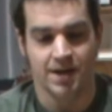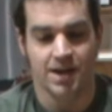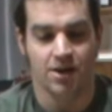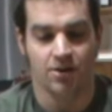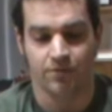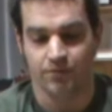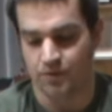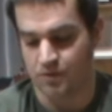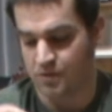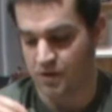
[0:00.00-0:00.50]

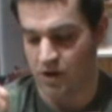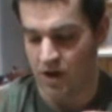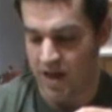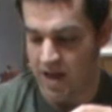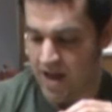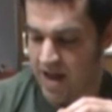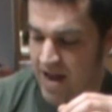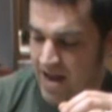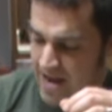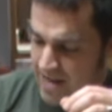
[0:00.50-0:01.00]
Now for the
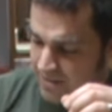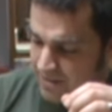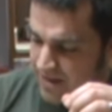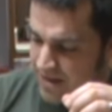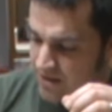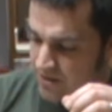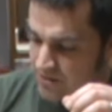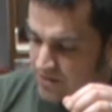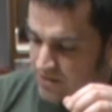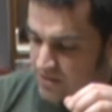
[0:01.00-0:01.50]
eighth
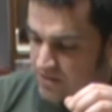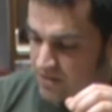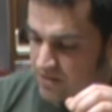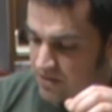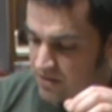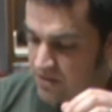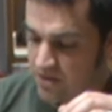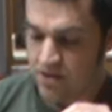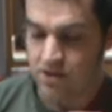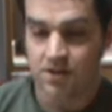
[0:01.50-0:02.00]
ounce,
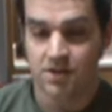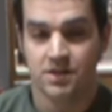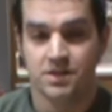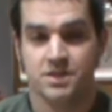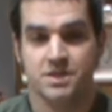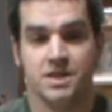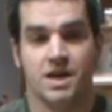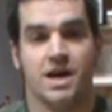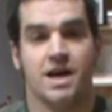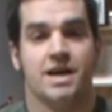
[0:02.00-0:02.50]

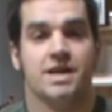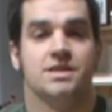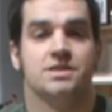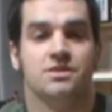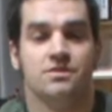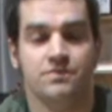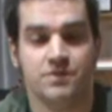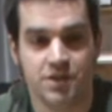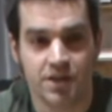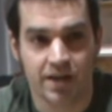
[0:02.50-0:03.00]
size
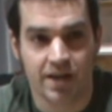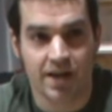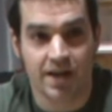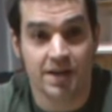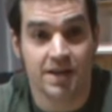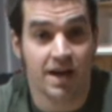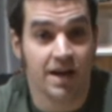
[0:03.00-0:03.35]
of jig head.